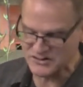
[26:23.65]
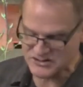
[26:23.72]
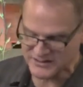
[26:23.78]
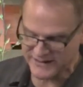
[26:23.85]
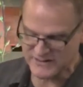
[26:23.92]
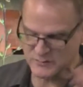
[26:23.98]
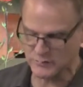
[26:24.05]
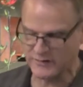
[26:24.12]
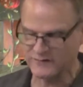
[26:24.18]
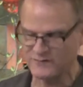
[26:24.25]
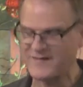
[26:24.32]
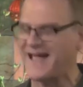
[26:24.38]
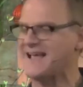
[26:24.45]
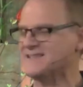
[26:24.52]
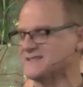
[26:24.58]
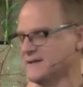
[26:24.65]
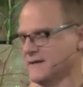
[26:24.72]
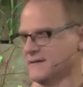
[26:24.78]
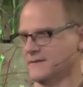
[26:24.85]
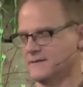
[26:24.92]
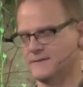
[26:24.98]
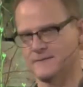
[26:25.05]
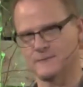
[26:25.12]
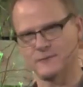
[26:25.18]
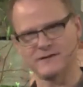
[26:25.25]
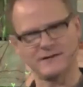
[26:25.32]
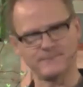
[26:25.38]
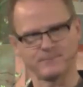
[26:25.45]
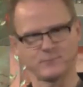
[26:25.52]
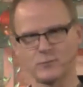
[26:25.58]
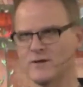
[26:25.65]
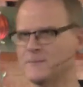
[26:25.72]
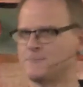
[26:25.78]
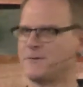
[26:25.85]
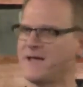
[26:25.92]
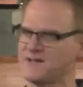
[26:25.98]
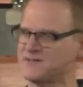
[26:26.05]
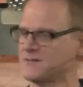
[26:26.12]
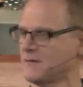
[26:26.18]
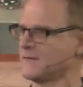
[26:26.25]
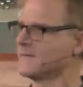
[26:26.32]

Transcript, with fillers: chains were unfastened. What a, what a picture.